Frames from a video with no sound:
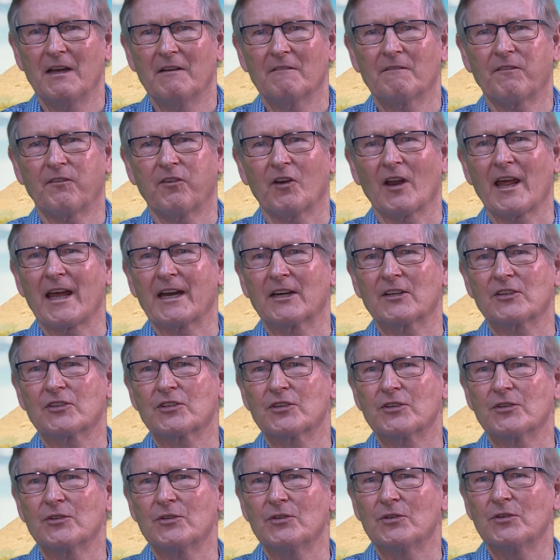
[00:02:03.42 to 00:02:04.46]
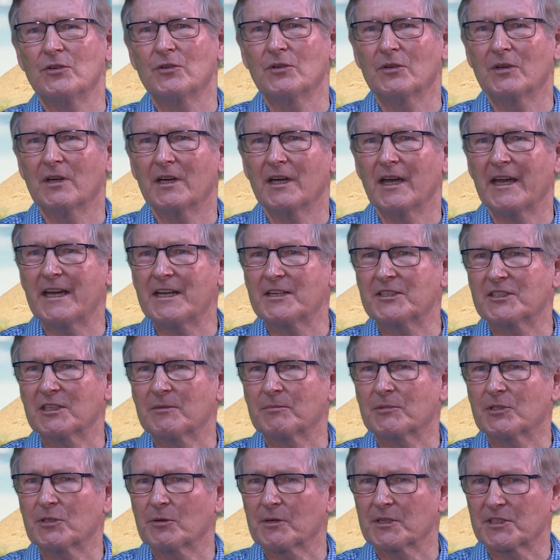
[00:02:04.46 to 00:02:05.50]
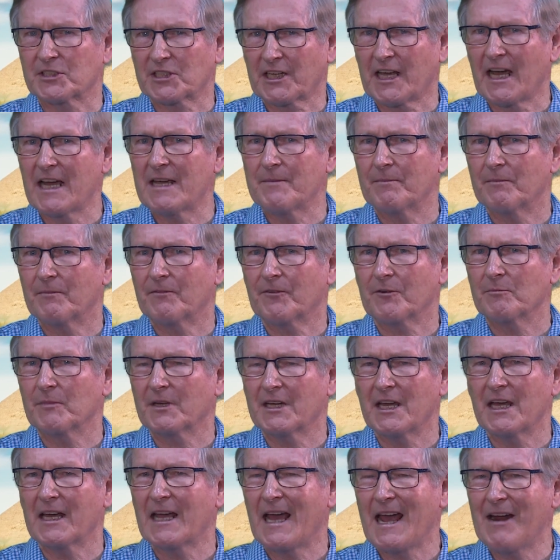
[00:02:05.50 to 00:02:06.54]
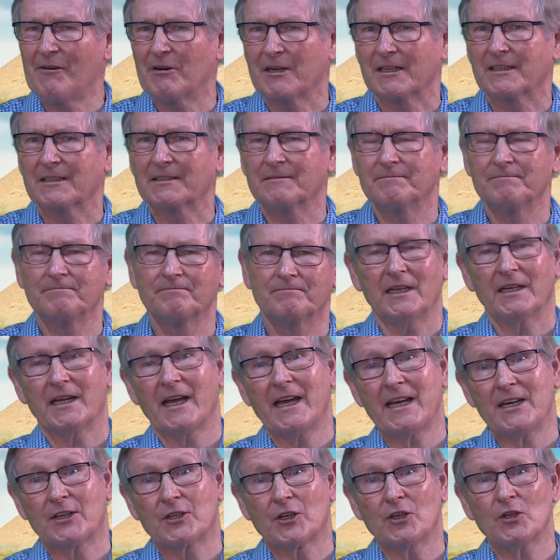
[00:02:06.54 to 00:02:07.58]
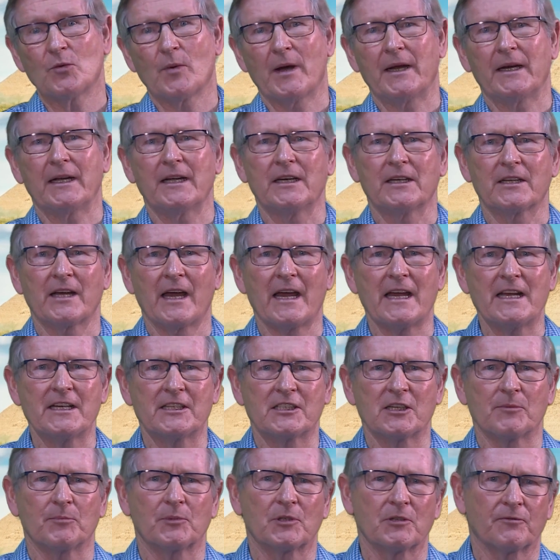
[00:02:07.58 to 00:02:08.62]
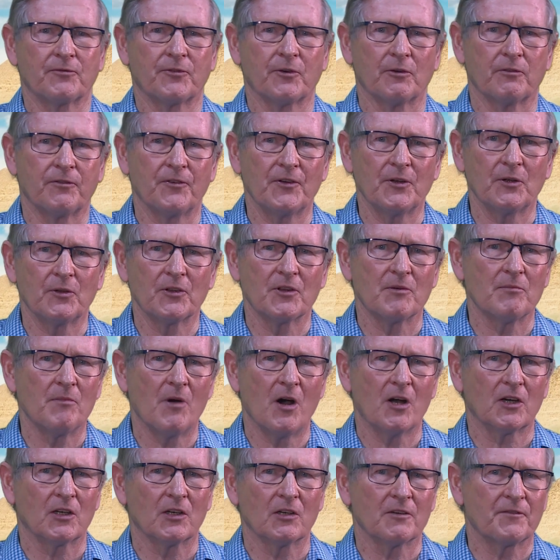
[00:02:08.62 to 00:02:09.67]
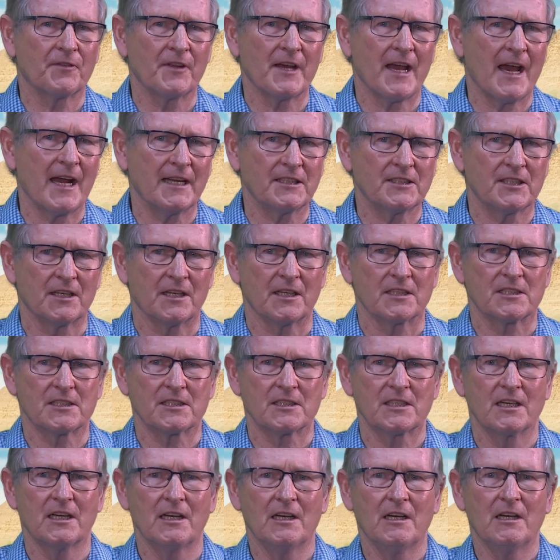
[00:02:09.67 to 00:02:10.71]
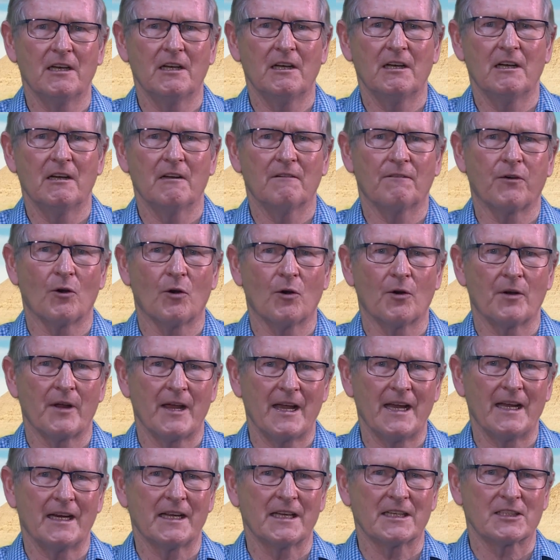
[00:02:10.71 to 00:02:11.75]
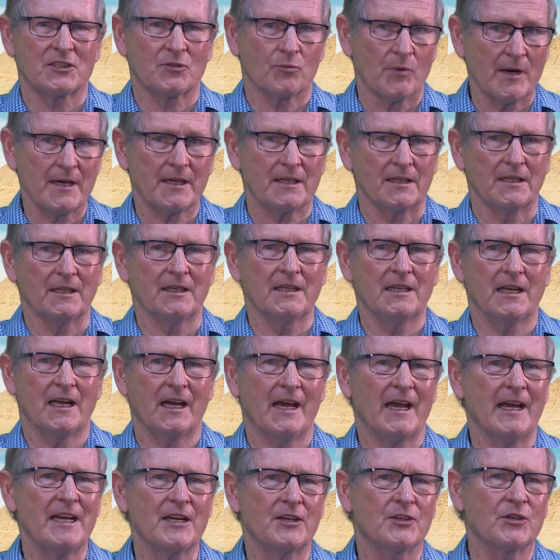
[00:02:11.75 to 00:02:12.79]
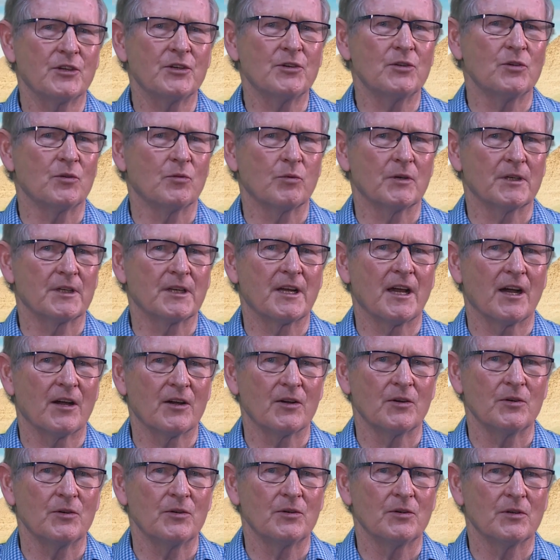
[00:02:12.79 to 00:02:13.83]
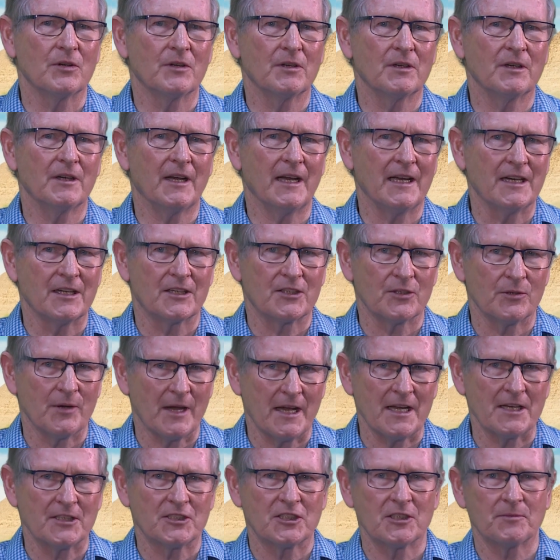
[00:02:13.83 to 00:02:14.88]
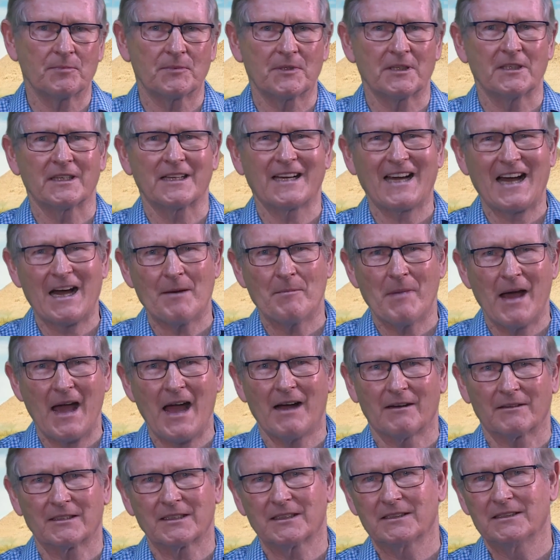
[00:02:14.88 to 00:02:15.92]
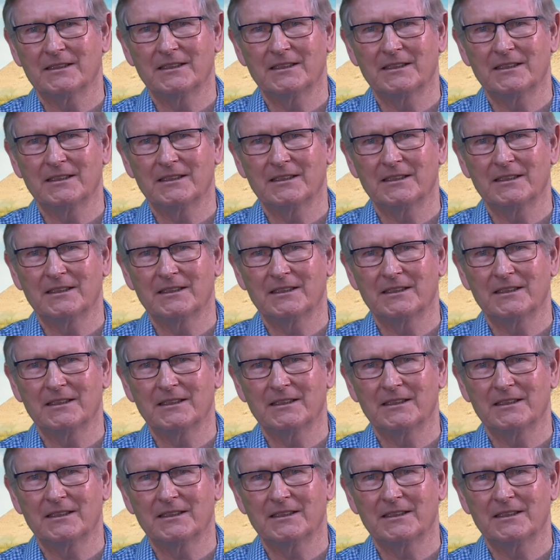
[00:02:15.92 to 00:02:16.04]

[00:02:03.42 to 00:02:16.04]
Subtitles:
fled to Egypt to escape from King Herod. And he too went into Egypt to fulfill the model of the Exodus. For it is written, he too would go into Egypt and come out.